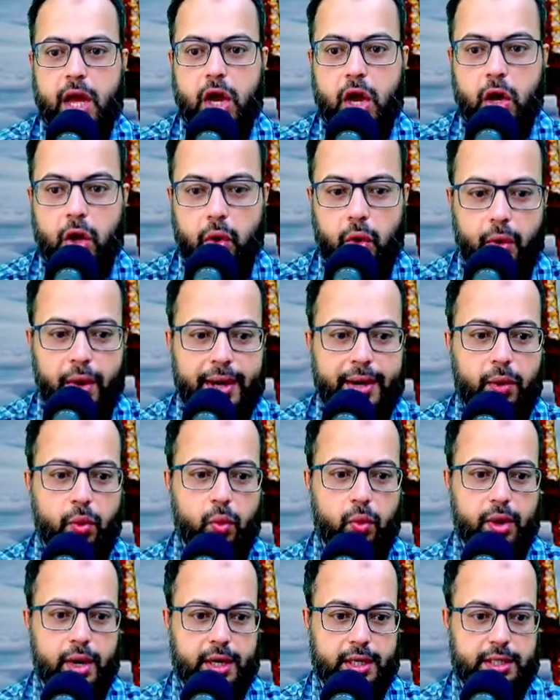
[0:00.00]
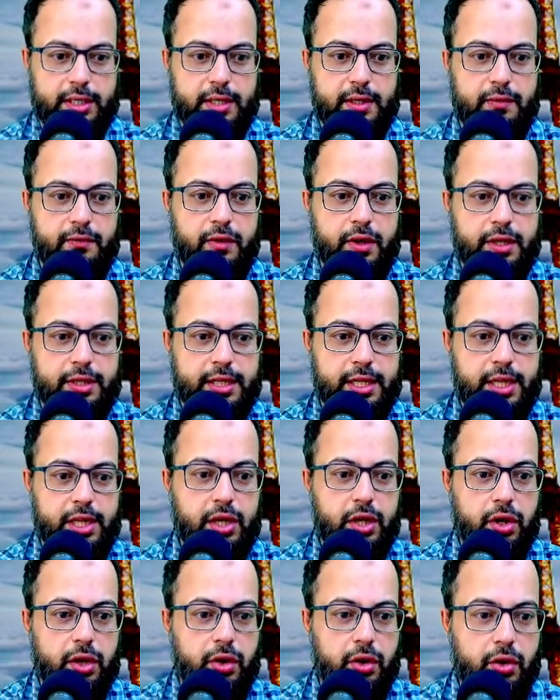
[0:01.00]
Cohen worked for the
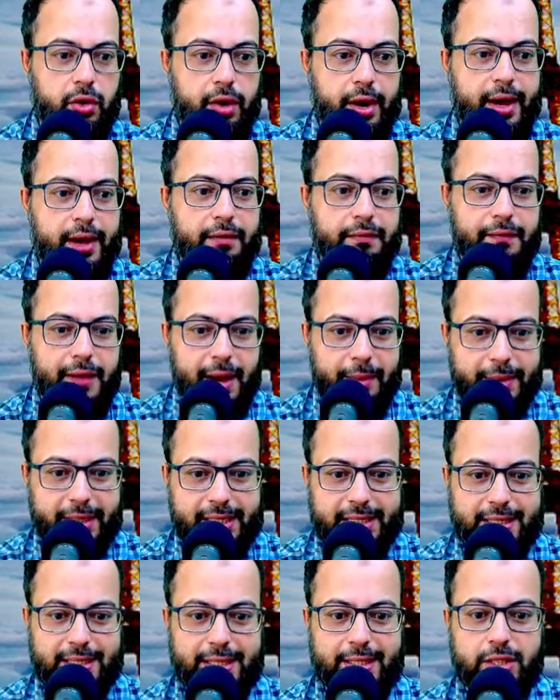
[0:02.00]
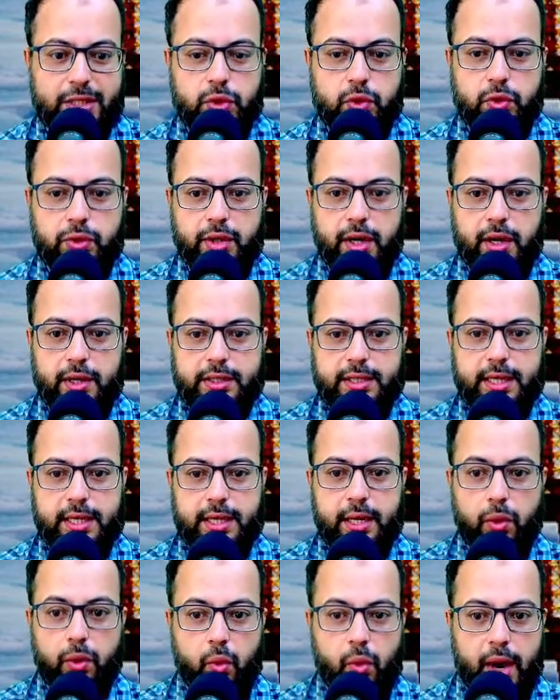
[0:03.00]
royal family since
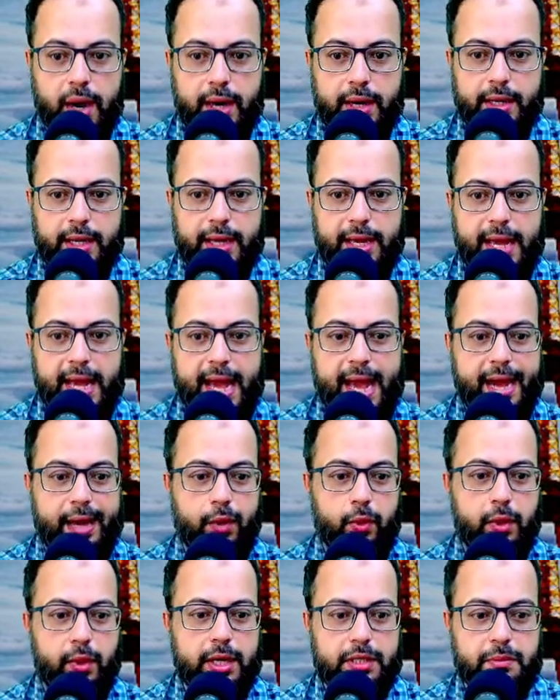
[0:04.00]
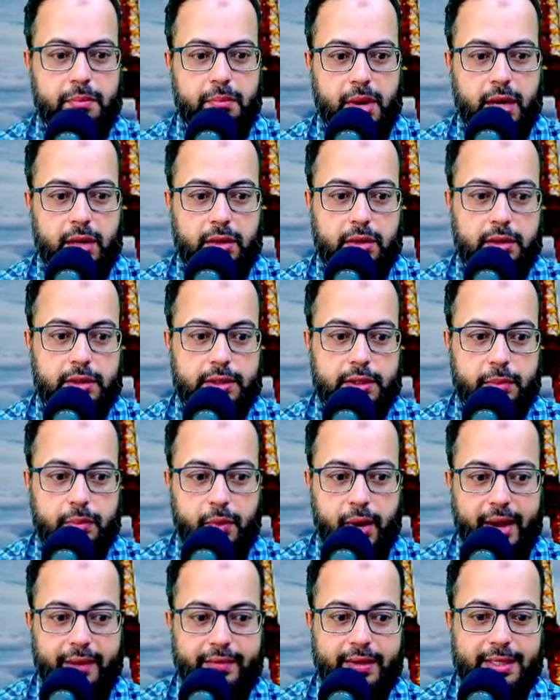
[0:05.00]
2001 and was Markle's
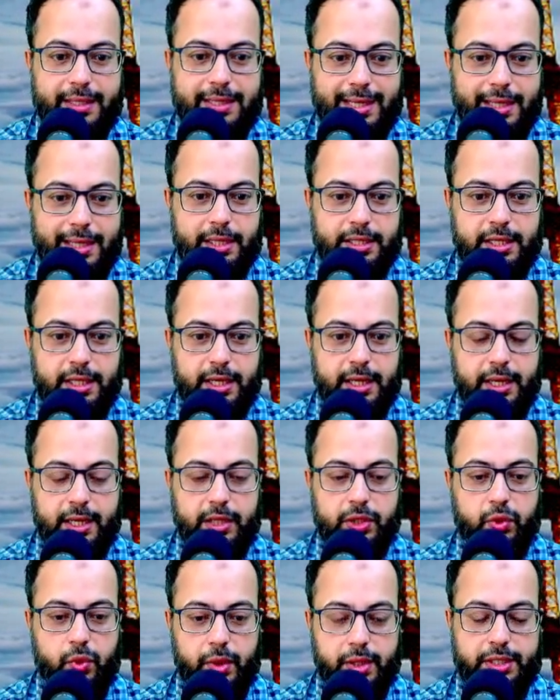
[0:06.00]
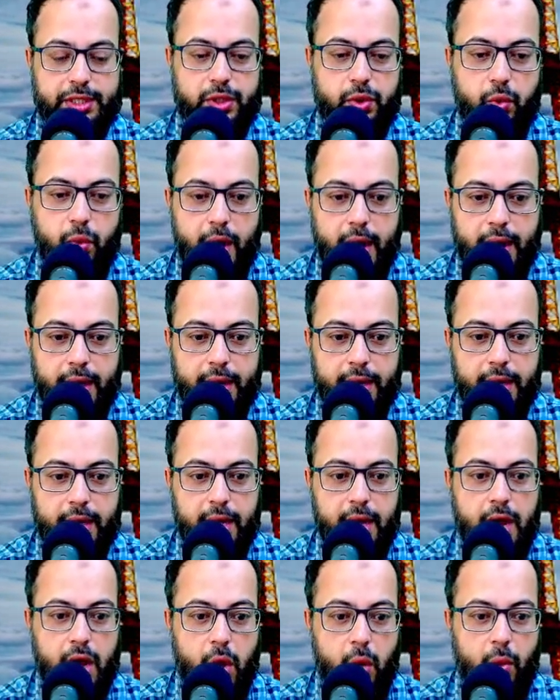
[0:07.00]
private secretary in 21.
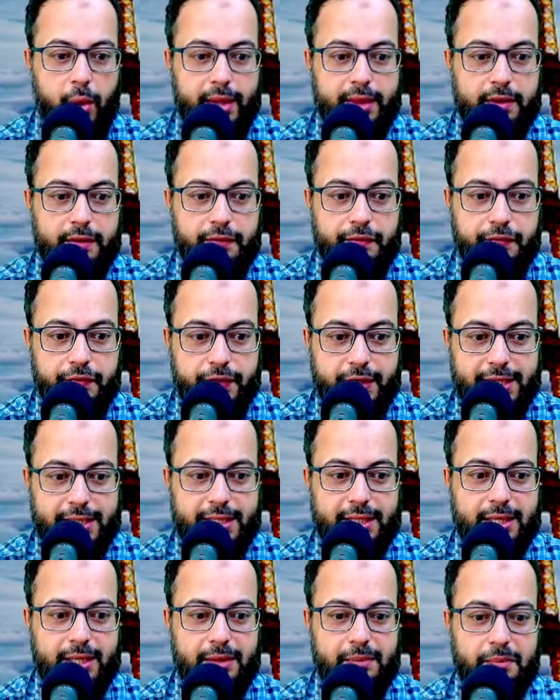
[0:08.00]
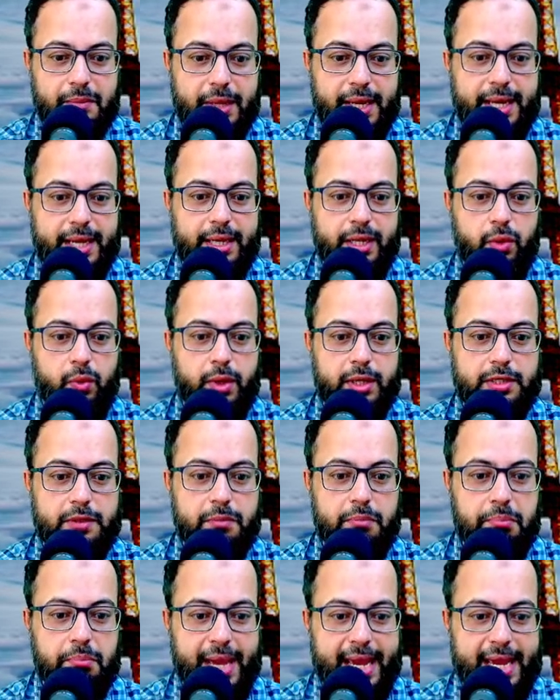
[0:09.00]
When the first complaint was
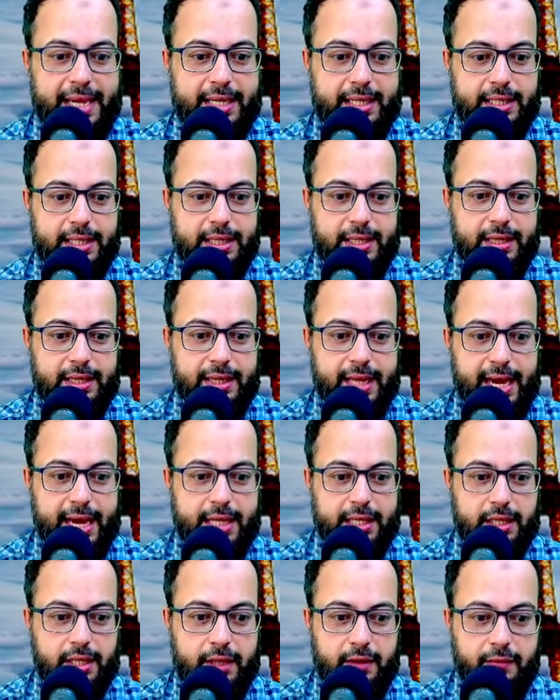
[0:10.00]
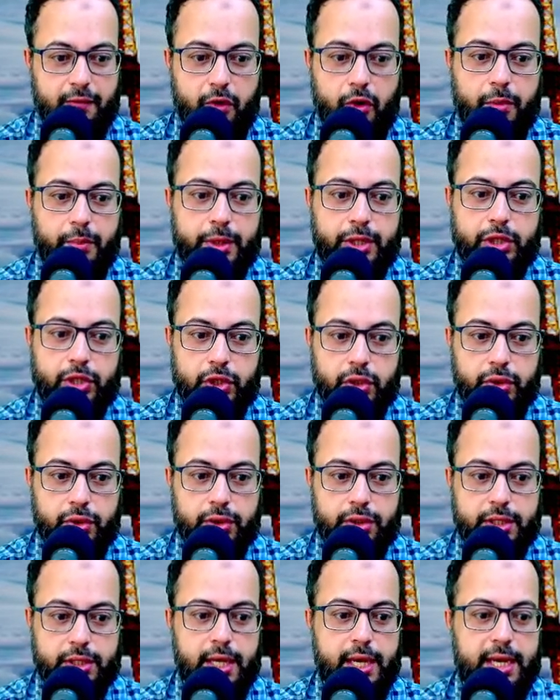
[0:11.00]
made that the former
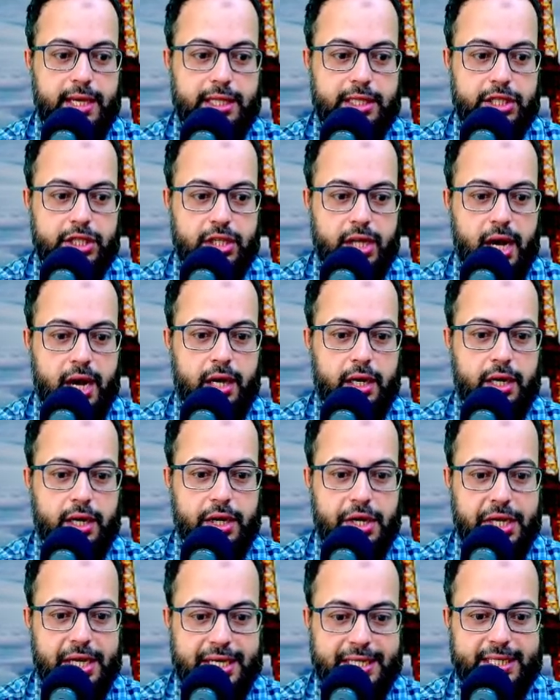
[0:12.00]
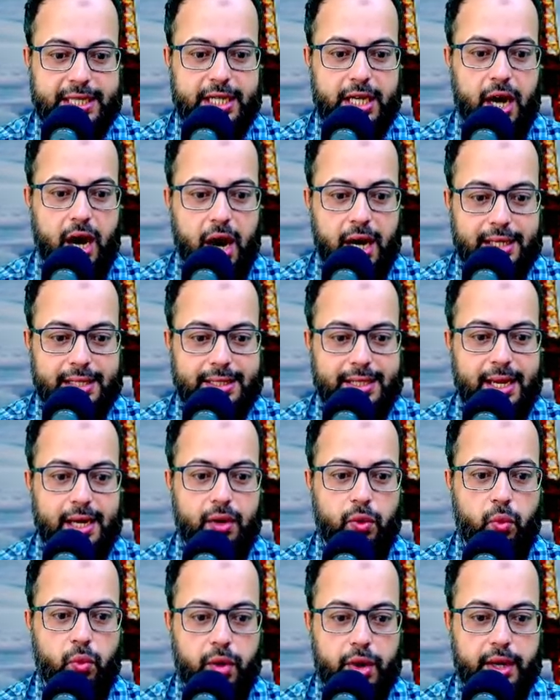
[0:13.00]
suit's star created a hostile
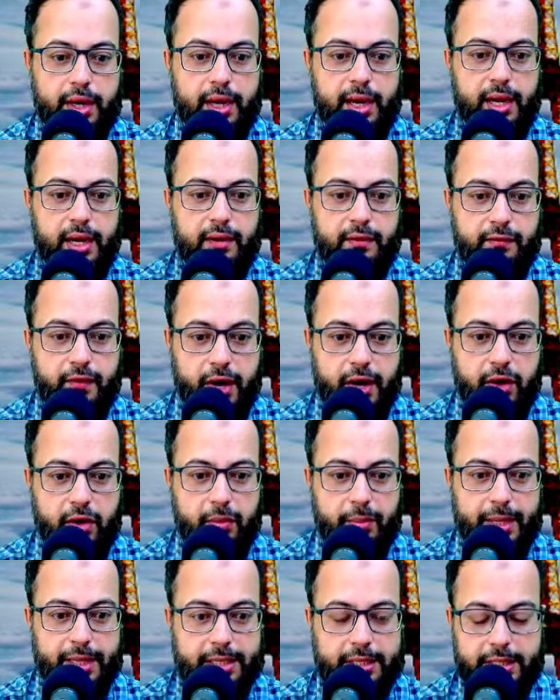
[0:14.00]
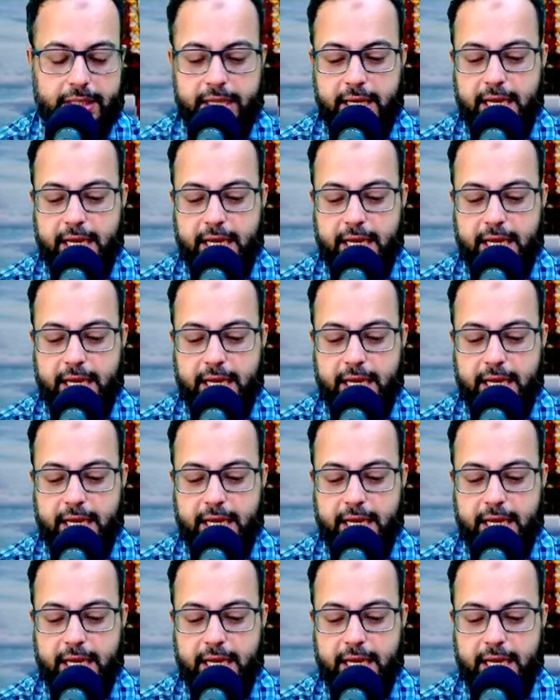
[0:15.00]
work environment,